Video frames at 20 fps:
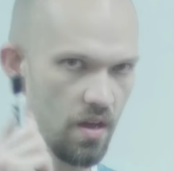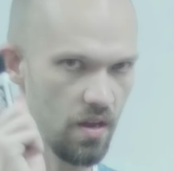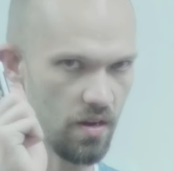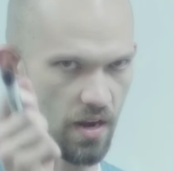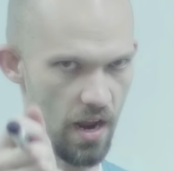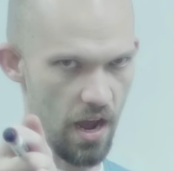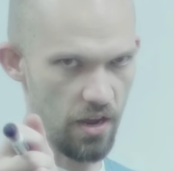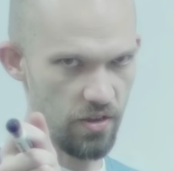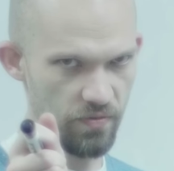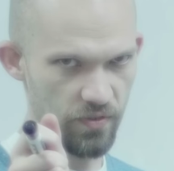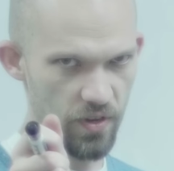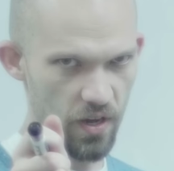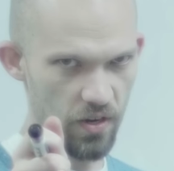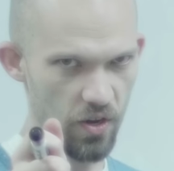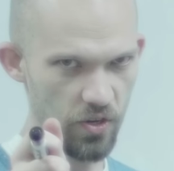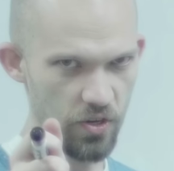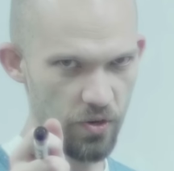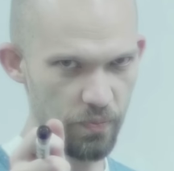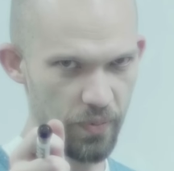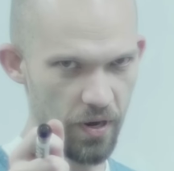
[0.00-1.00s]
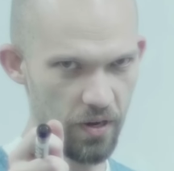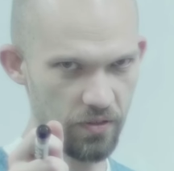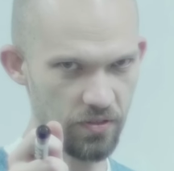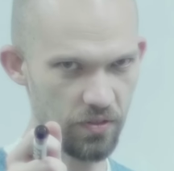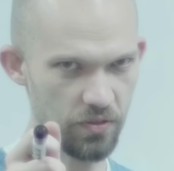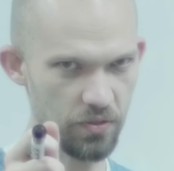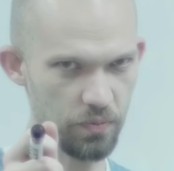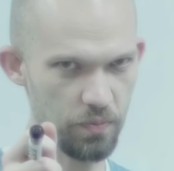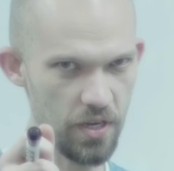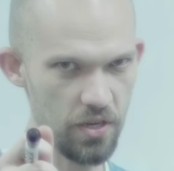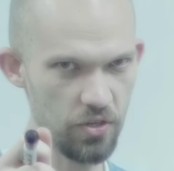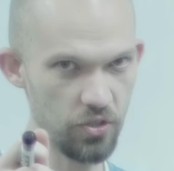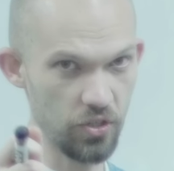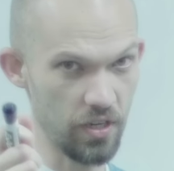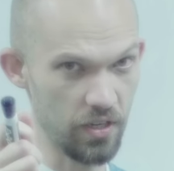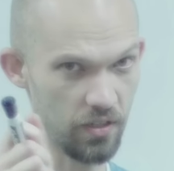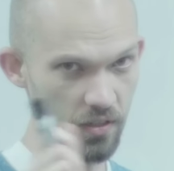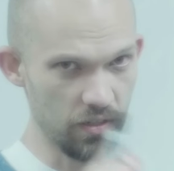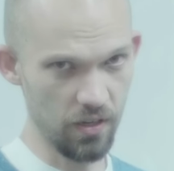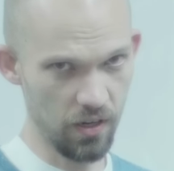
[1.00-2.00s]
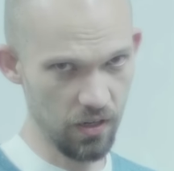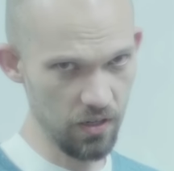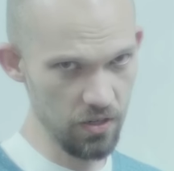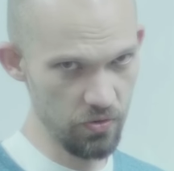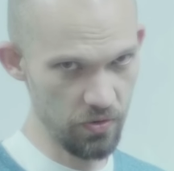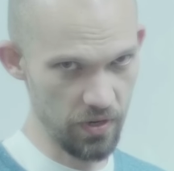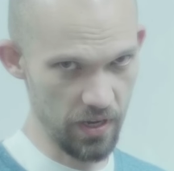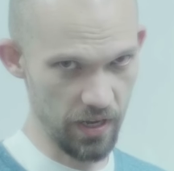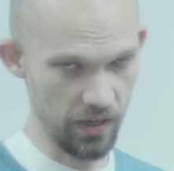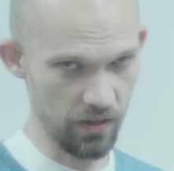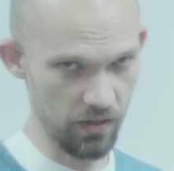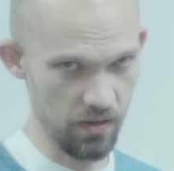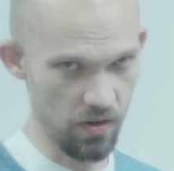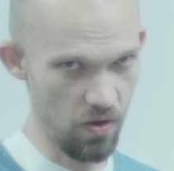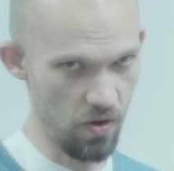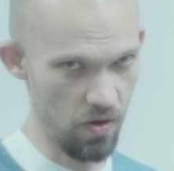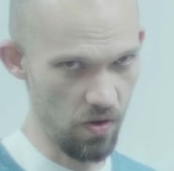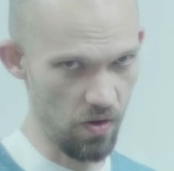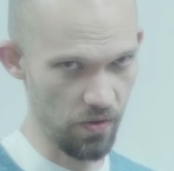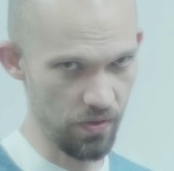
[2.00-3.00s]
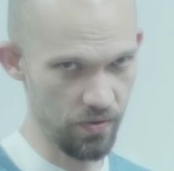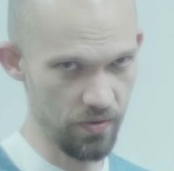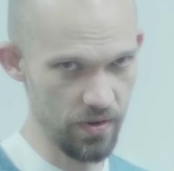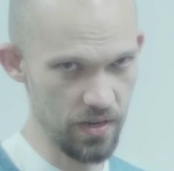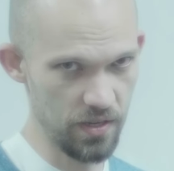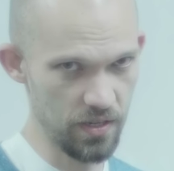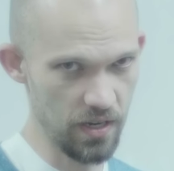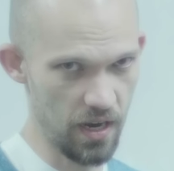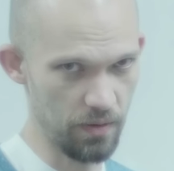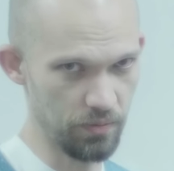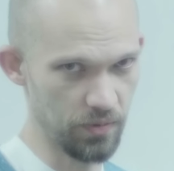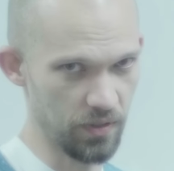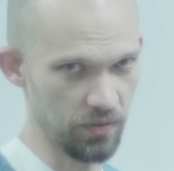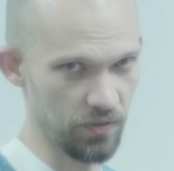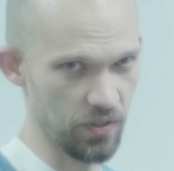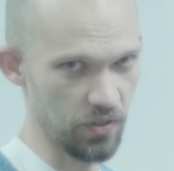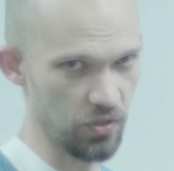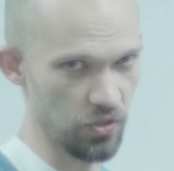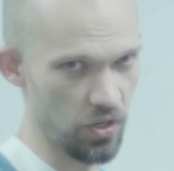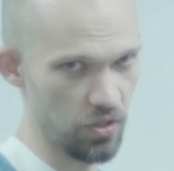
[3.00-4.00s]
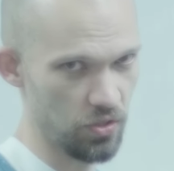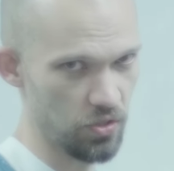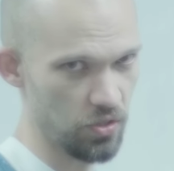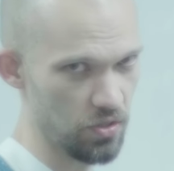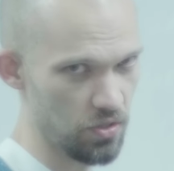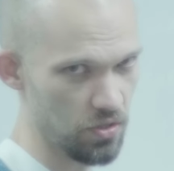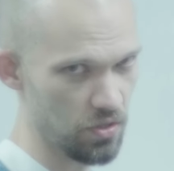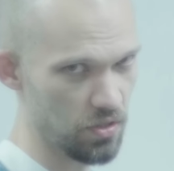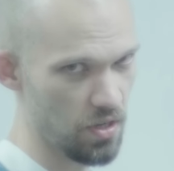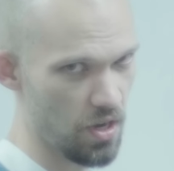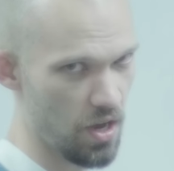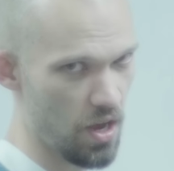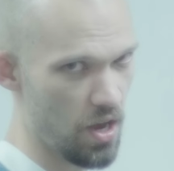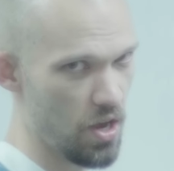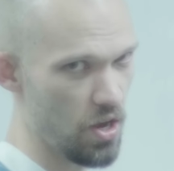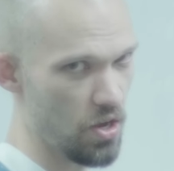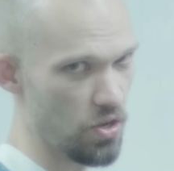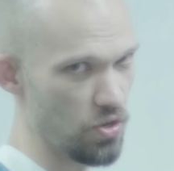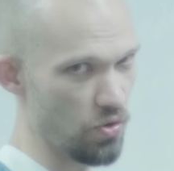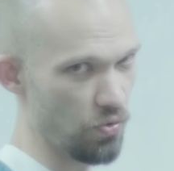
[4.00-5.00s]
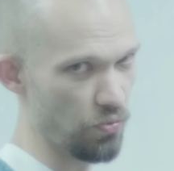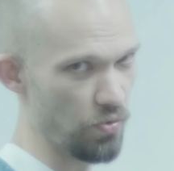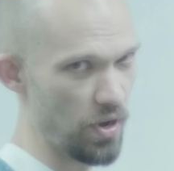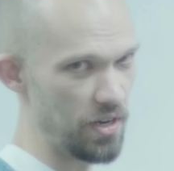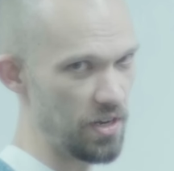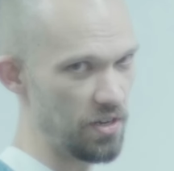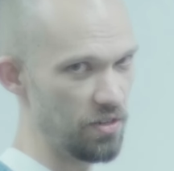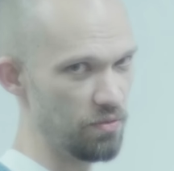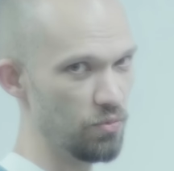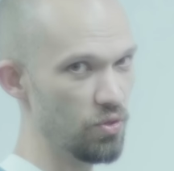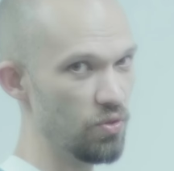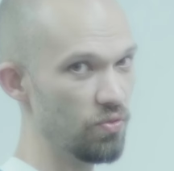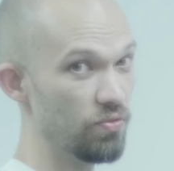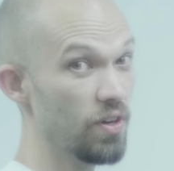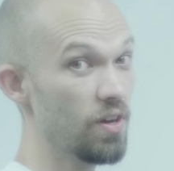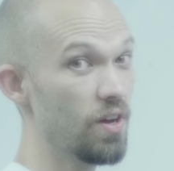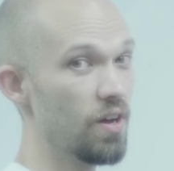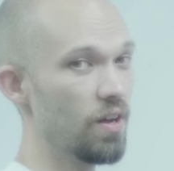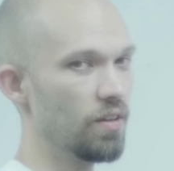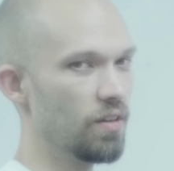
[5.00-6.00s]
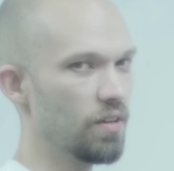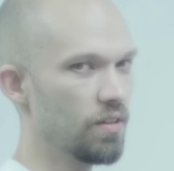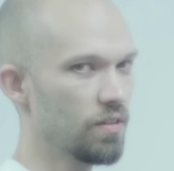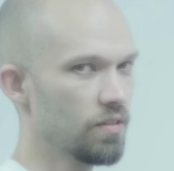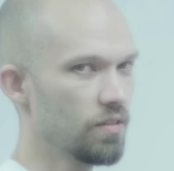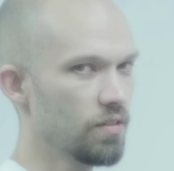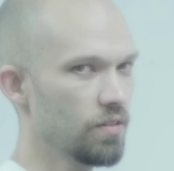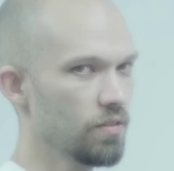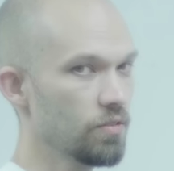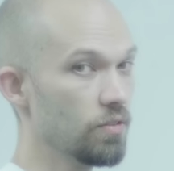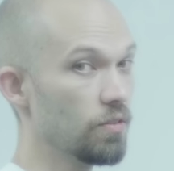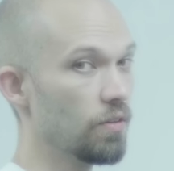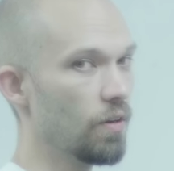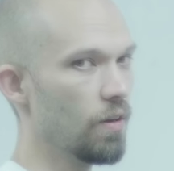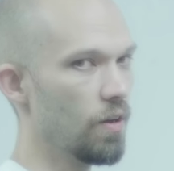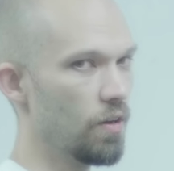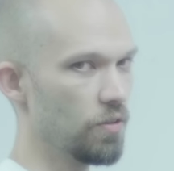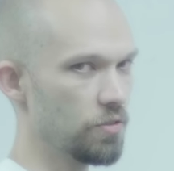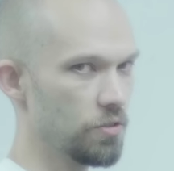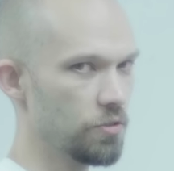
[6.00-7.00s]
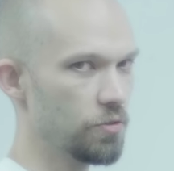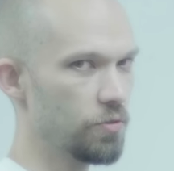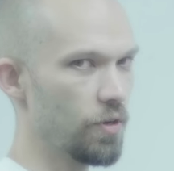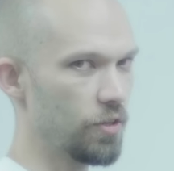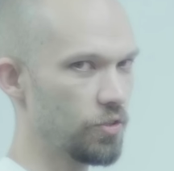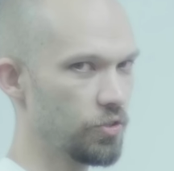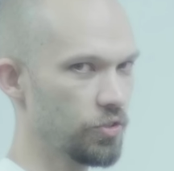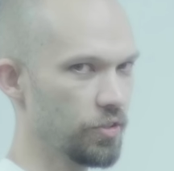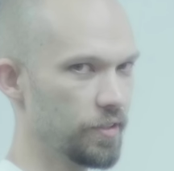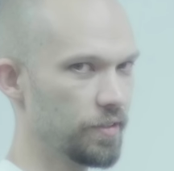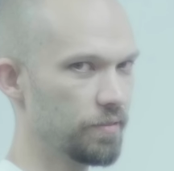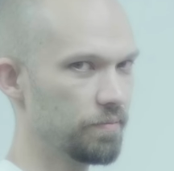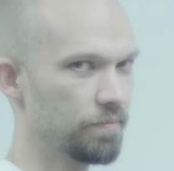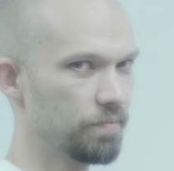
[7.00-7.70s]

Now you've got all your parts of speech, including all three types of conjunctions. You're ready to move on to clause structure.